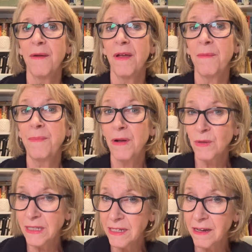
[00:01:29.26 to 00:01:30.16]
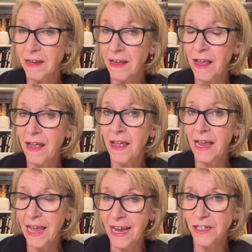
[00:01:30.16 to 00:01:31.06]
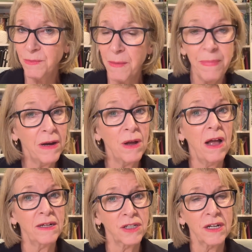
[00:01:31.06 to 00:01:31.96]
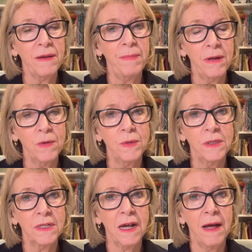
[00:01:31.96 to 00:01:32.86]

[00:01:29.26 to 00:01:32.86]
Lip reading: builds engagement, but it actually builds